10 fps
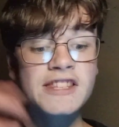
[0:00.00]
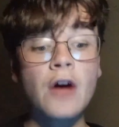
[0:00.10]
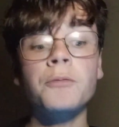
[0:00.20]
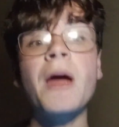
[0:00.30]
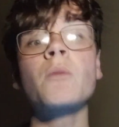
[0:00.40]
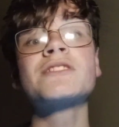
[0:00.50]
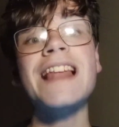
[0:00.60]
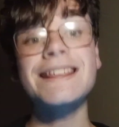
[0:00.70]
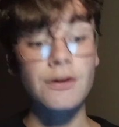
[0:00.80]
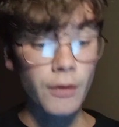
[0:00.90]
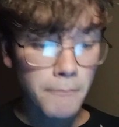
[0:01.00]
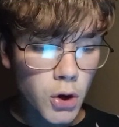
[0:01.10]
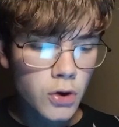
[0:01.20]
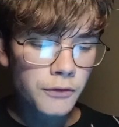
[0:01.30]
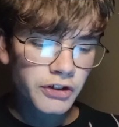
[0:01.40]
The south bay was later
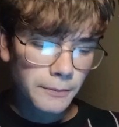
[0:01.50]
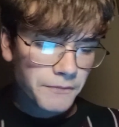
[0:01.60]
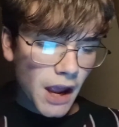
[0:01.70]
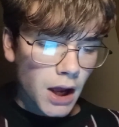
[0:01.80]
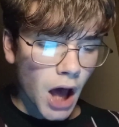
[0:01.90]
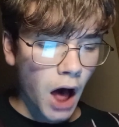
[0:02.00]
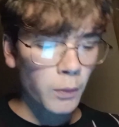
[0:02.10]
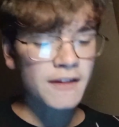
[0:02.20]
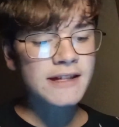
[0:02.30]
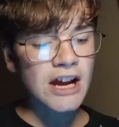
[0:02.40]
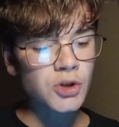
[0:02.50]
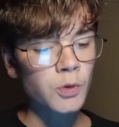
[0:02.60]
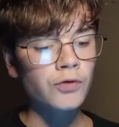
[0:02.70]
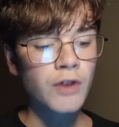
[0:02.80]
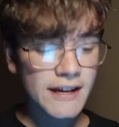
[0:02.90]
removed when the
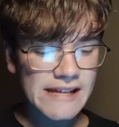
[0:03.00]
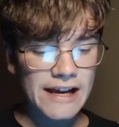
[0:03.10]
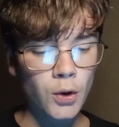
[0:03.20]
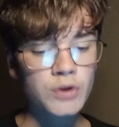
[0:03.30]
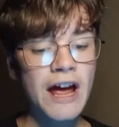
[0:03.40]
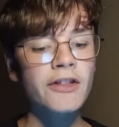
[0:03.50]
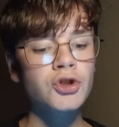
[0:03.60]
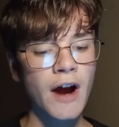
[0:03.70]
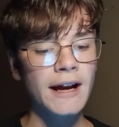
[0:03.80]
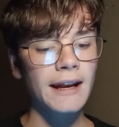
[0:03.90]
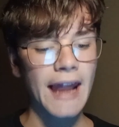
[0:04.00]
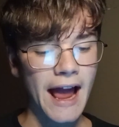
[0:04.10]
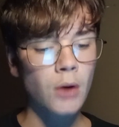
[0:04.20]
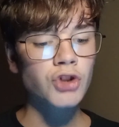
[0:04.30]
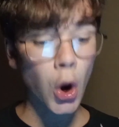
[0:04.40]
station was re-signalled and the track
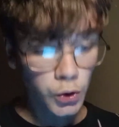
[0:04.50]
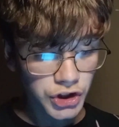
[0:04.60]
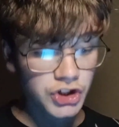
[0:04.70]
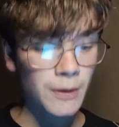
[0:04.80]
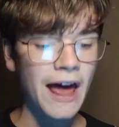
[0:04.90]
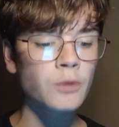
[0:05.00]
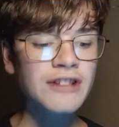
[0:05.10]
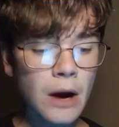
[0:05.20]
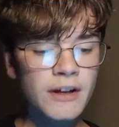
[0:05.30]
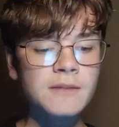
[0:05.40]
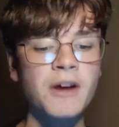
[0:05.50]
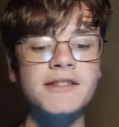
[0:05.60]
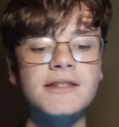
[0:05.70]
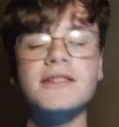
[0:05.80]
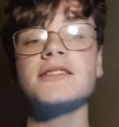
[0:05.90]
layout altered to allow down
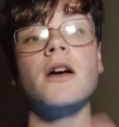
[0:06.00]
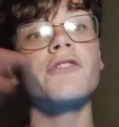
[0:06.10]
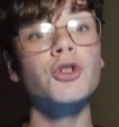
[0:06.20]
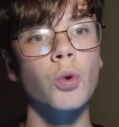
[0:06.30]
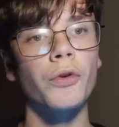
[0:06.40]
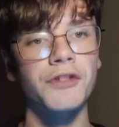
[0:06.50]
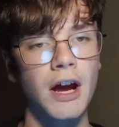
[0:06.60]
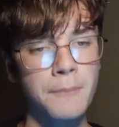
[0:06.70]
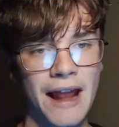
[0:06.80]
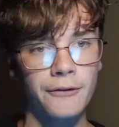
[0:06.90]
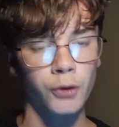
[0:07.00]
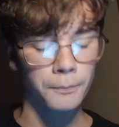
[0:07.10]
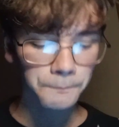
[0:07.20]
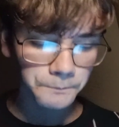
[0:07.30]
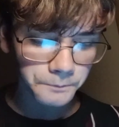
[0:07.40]
expresses to serve the north side
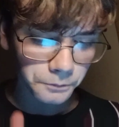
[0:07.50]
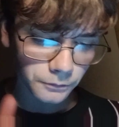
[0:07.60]
platform.